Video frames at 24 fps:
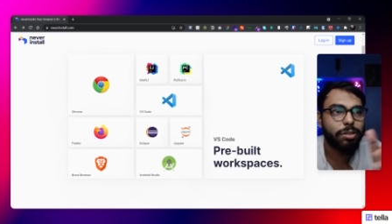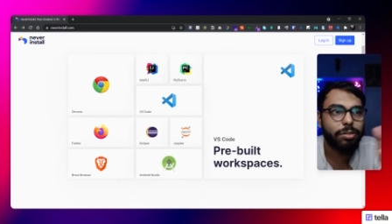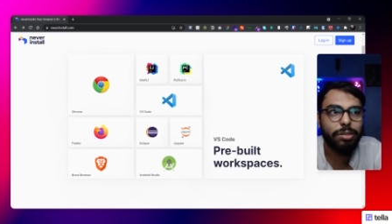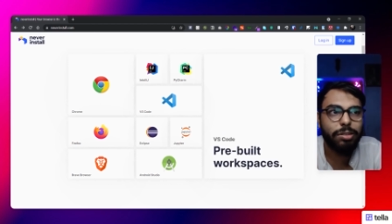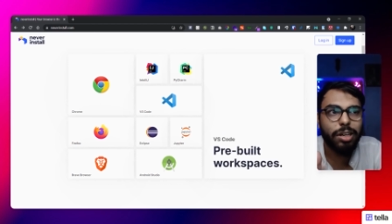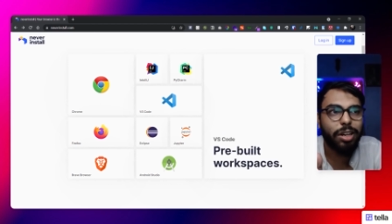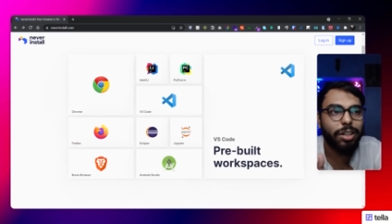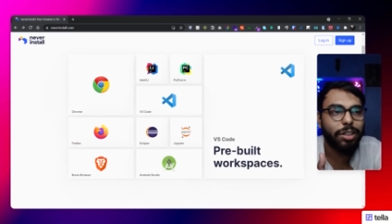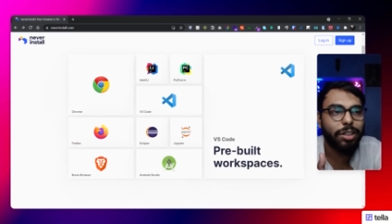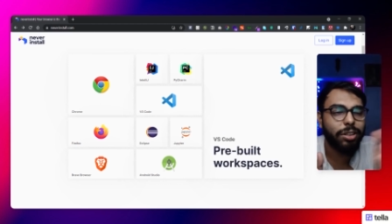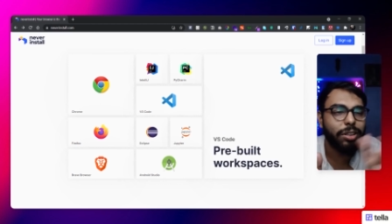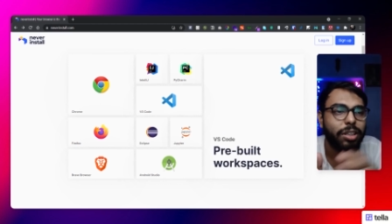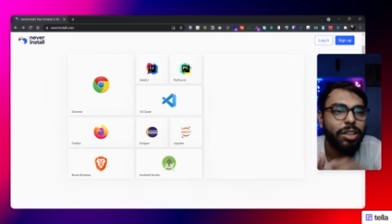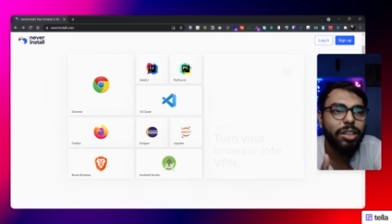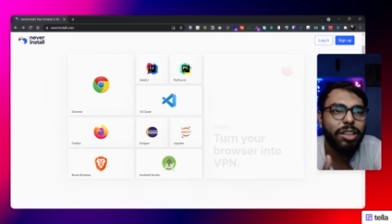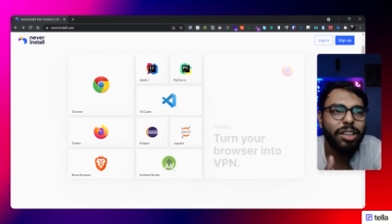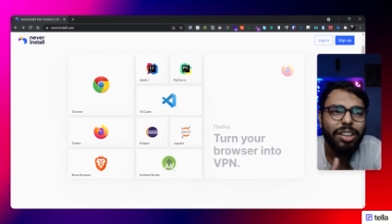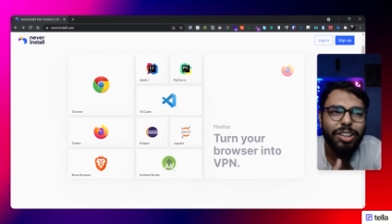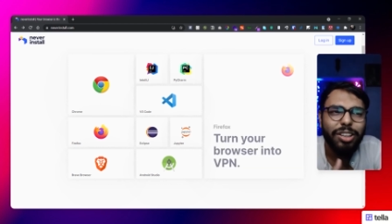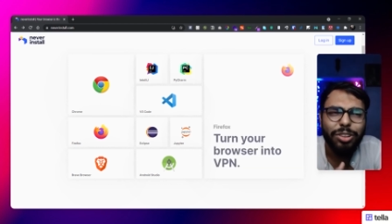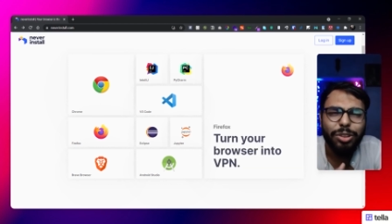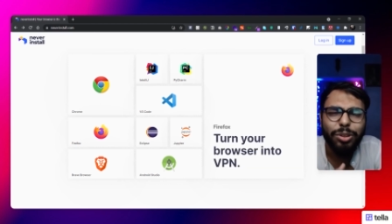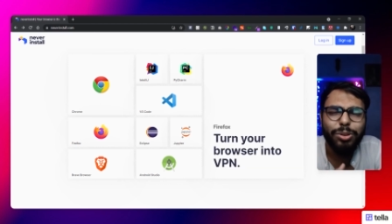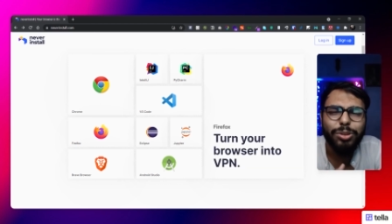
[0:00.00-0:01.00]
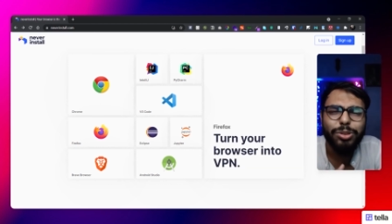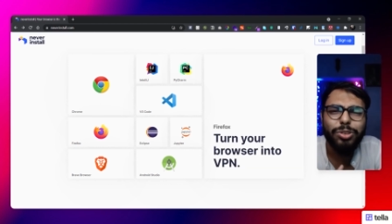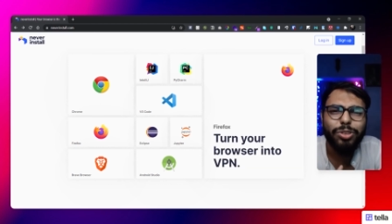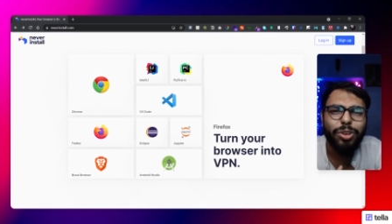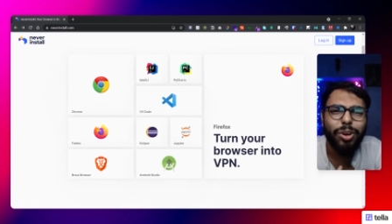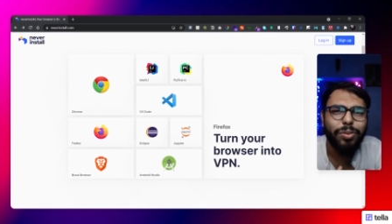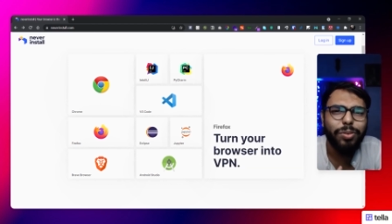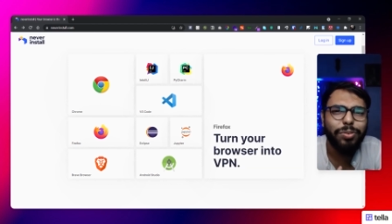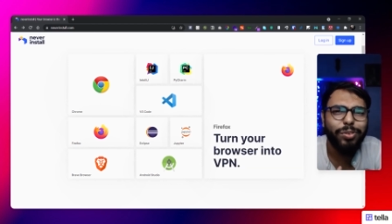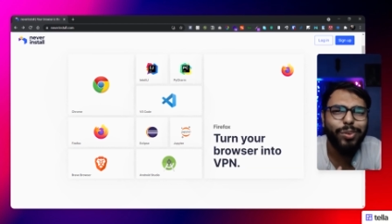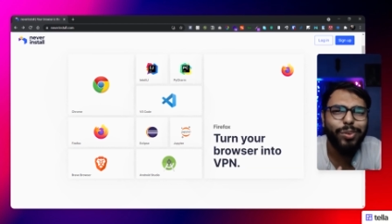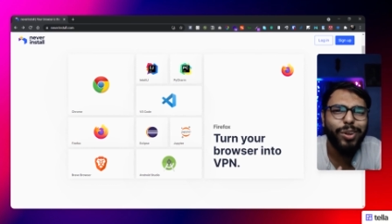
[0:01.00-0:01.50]
run those
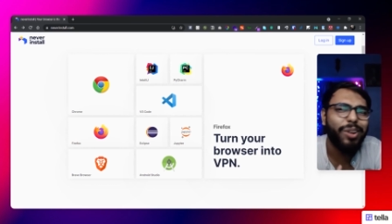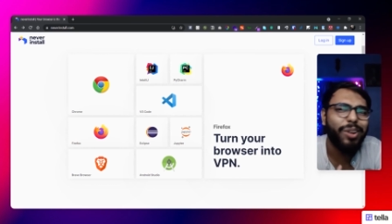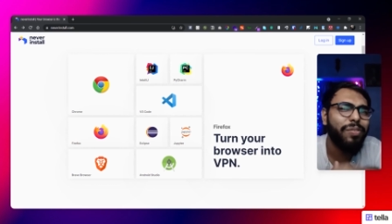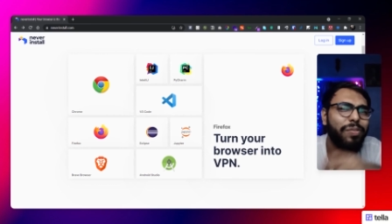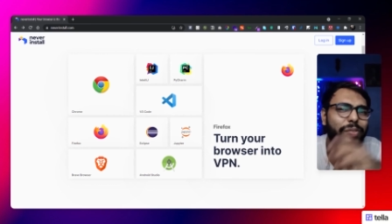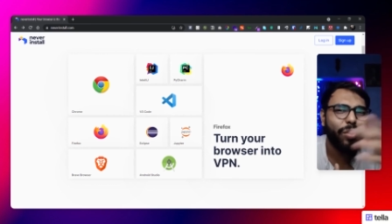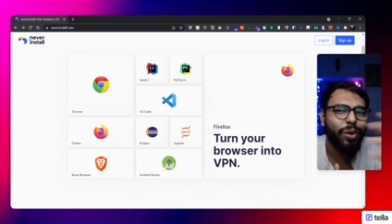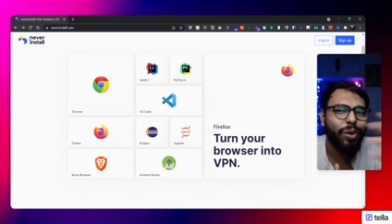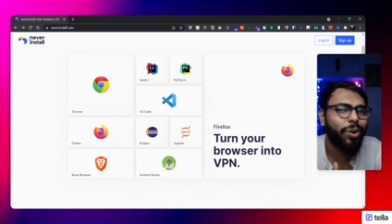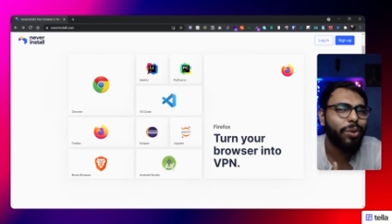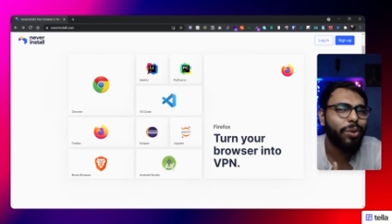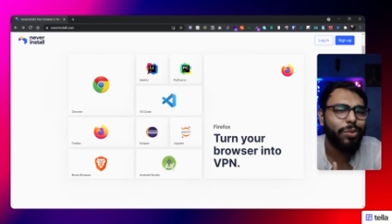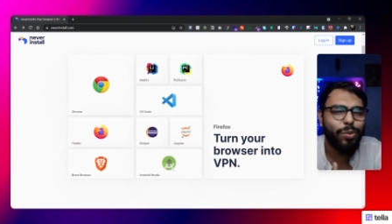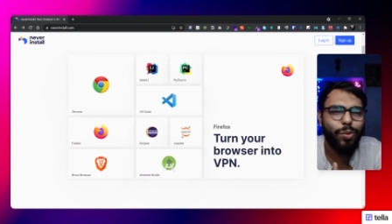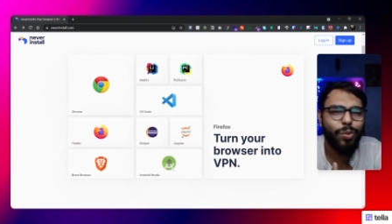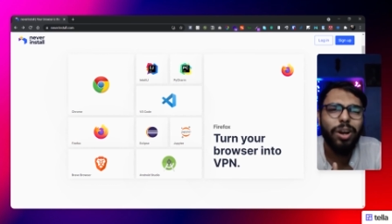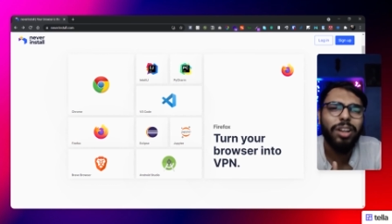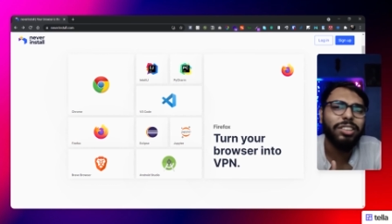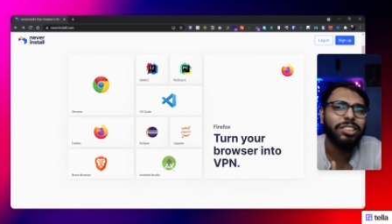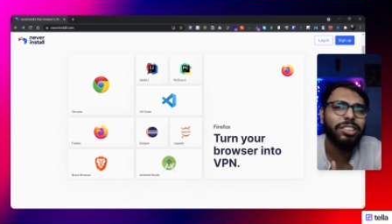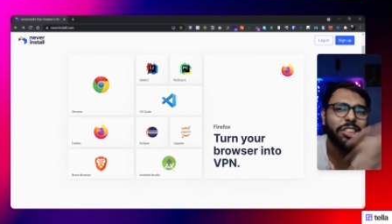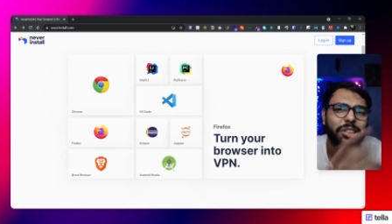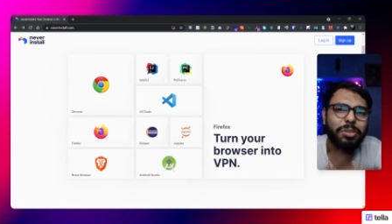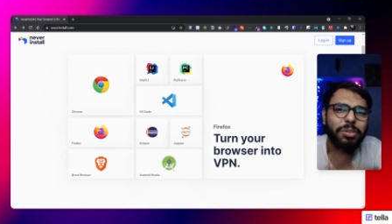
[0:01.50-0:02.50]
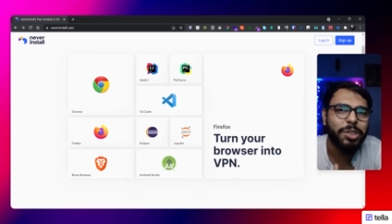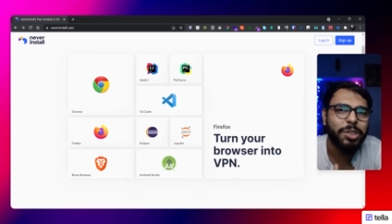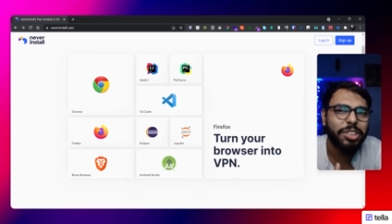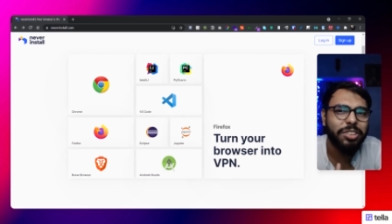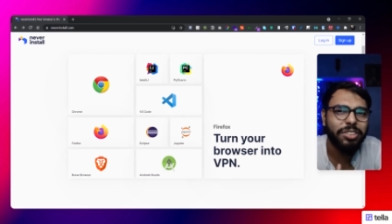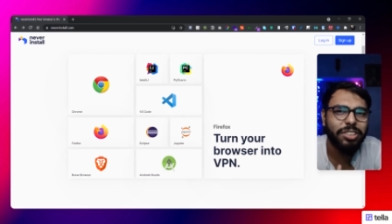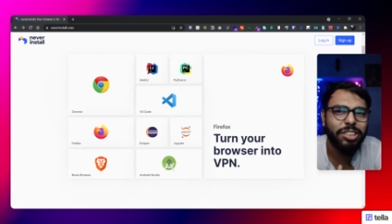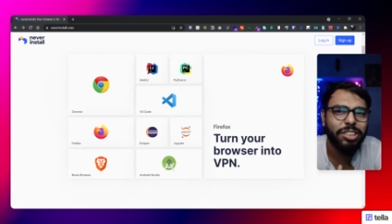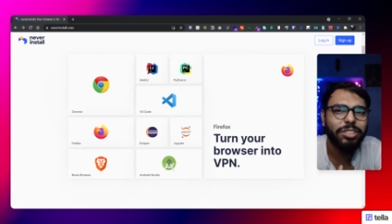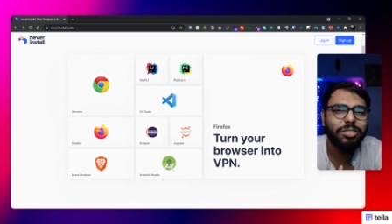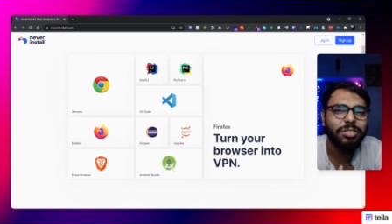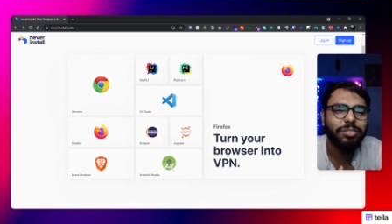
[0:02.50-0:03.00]
software for one
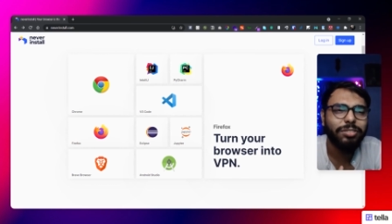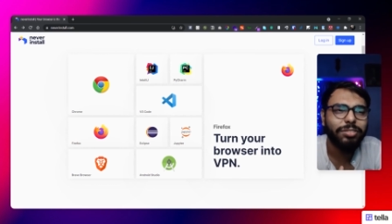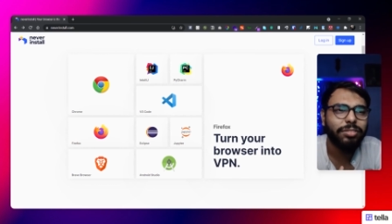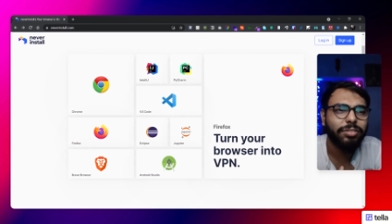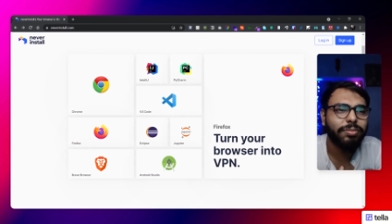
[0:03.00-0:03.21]
semester.